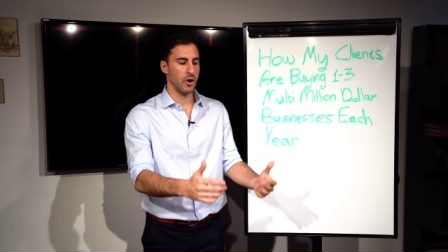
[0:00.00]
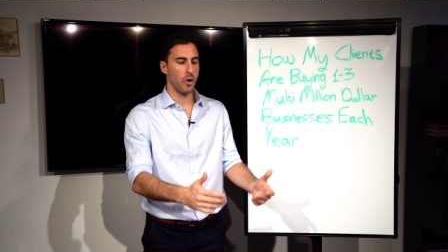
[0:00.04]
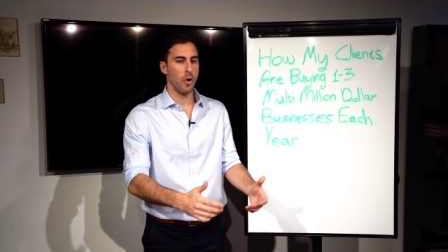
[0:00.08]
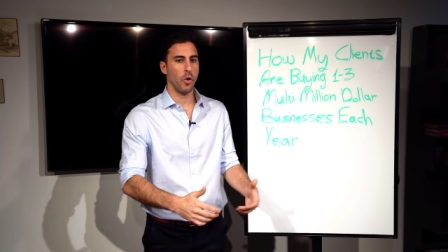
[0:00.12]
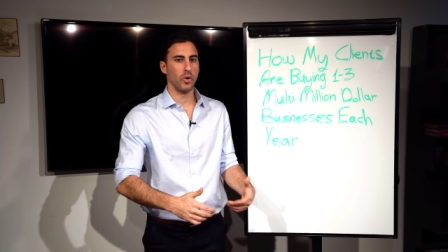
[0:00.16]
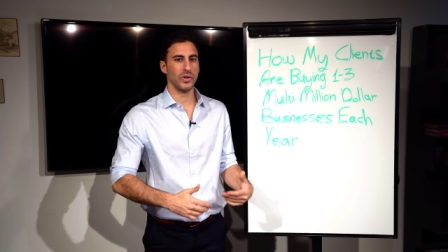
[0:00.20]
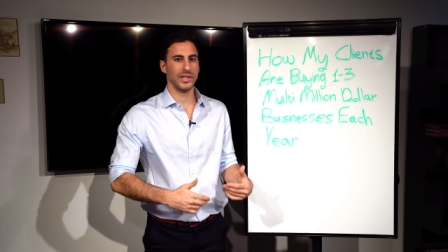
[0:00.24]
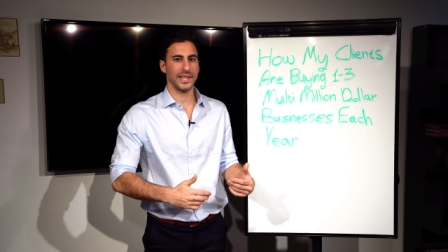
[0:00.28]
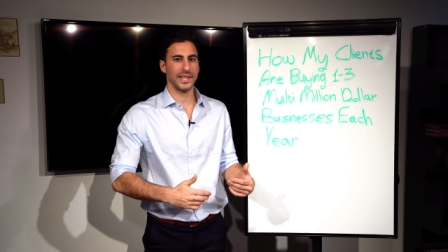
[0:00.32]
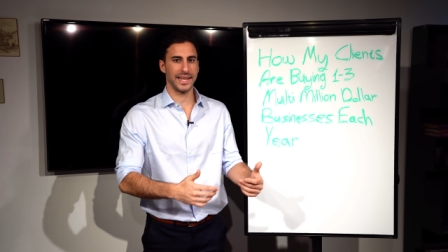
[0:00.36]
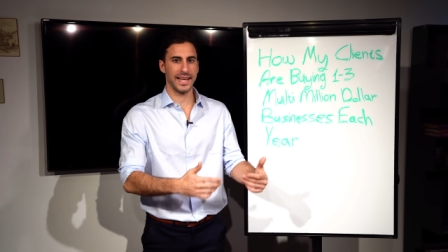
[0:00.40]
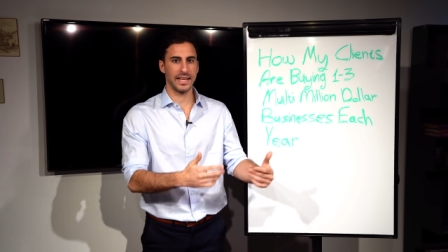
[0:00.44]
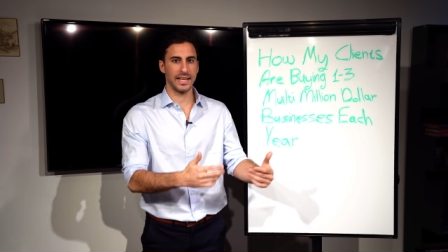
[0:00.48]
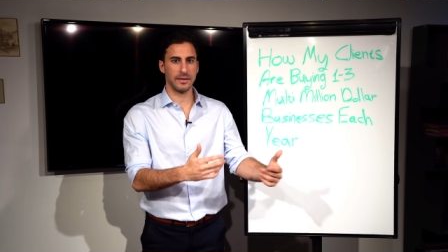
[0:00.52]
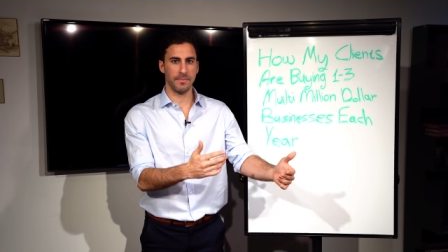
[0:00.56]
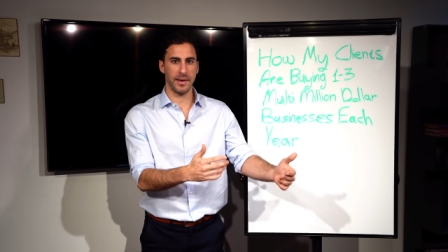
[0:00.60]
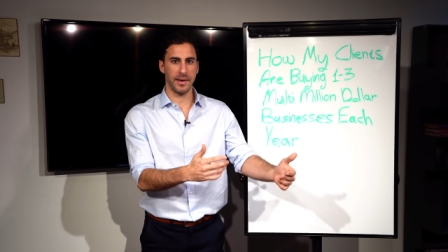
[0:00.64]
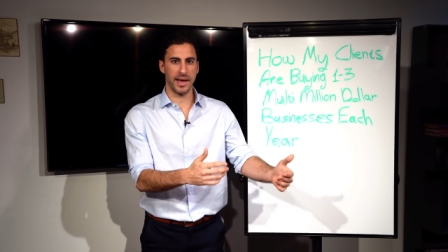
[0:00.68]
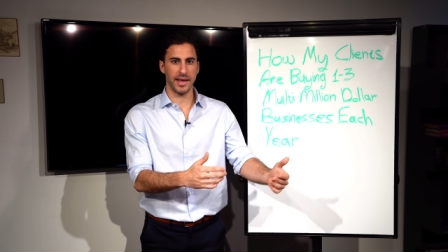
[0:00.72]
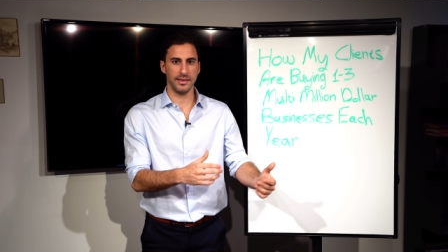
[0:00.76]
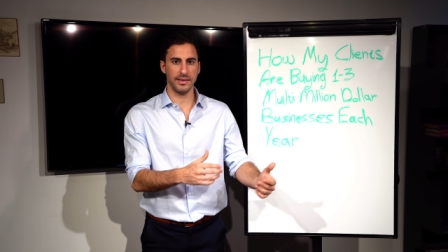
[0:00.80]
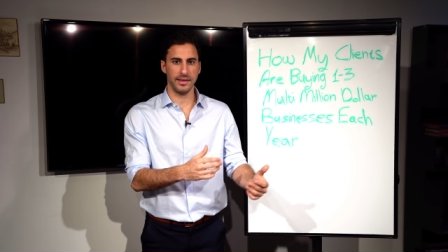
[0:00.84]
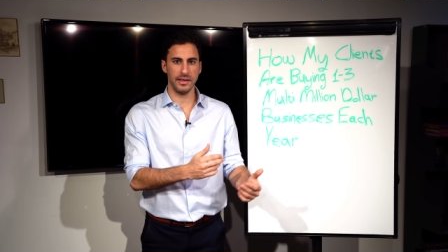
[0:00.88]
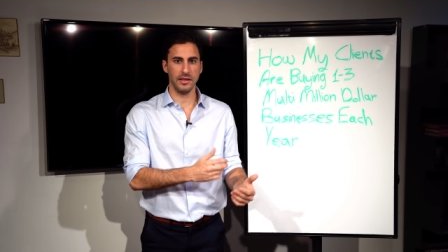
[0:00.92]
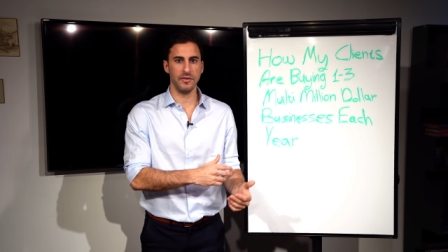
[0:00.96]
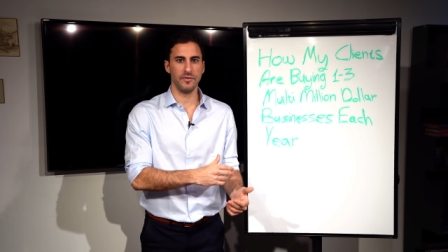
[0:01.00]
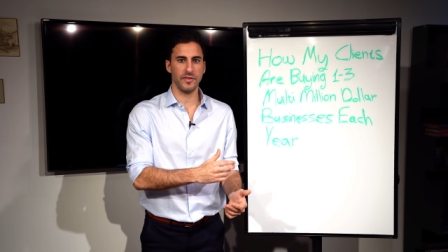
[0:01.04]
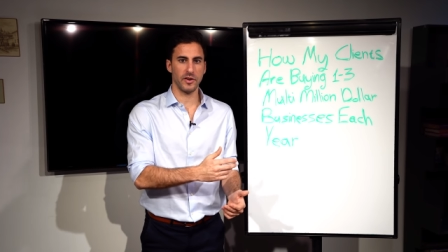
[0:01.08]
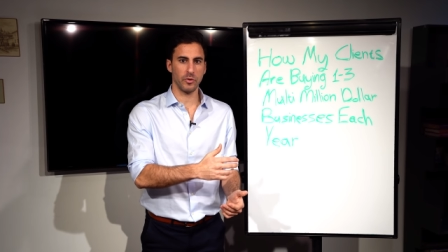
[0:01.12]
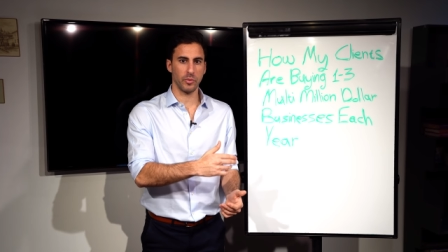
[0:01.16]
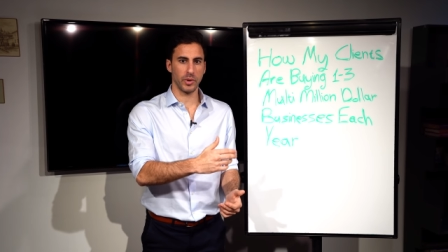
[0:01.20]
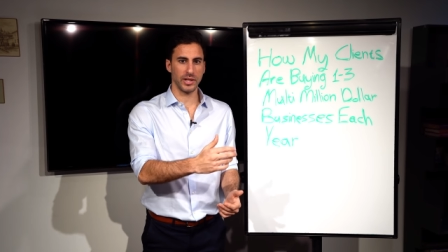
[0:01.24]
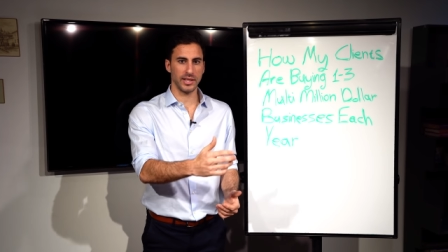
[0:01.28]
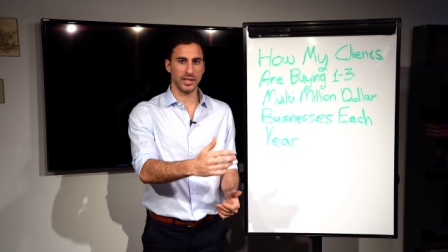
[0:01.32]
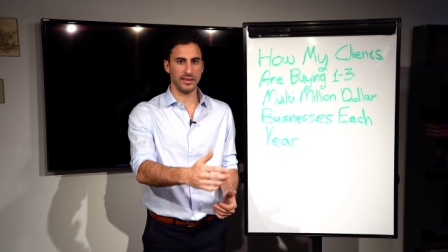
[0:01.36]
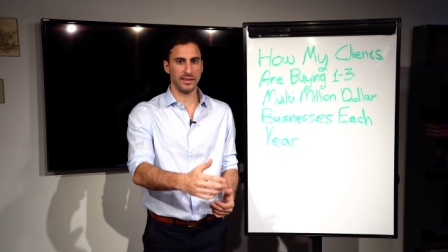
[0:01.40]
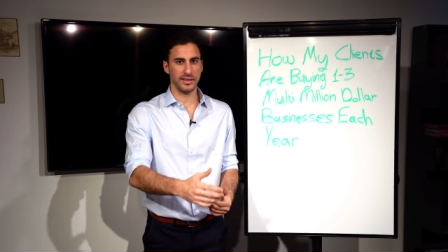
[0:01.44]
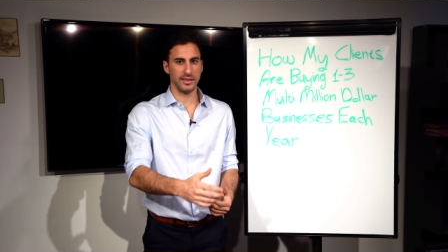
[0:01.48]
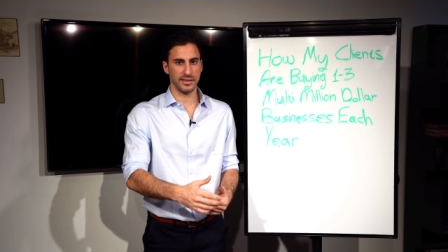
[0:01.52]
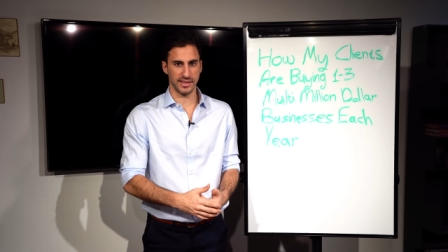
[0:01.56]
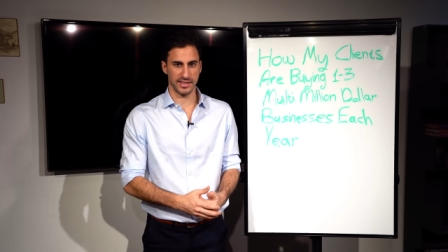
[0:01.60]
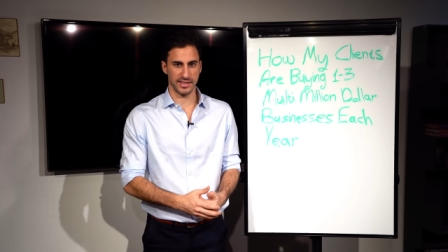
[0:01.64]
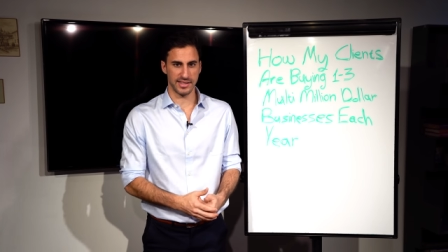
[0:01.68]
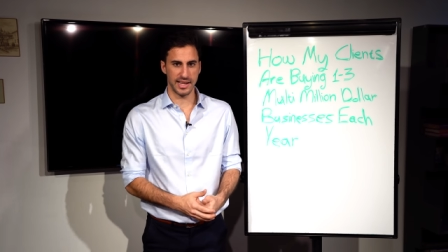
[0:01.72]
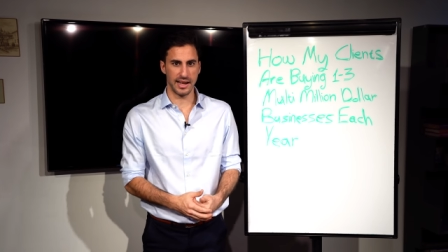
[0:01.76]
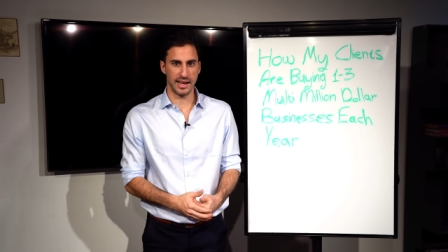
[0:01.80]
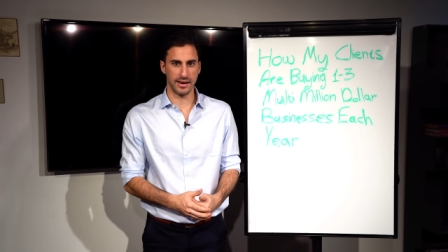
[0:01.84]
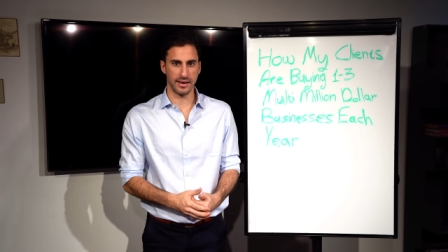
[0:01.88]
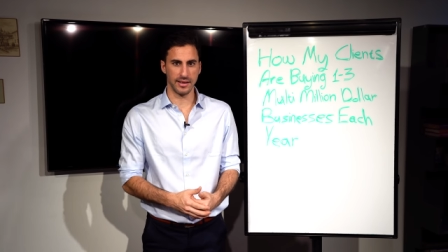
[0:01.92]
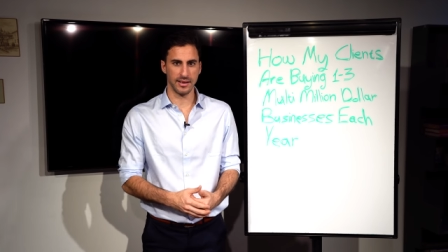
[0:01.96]
only get paid if and when the deal is
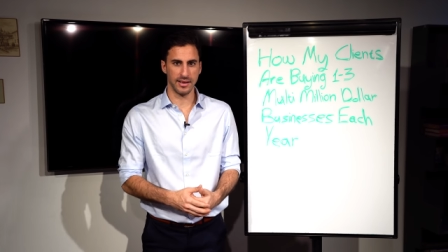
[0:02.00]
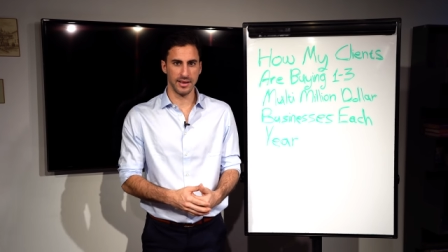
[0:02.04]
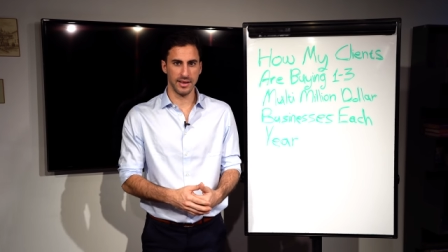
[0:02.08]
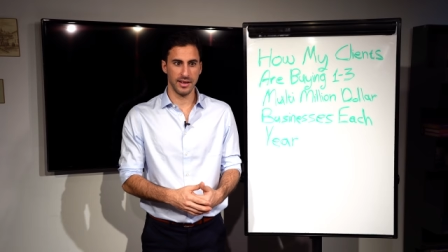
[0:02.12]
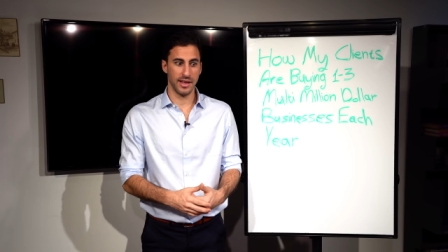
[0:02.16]
done.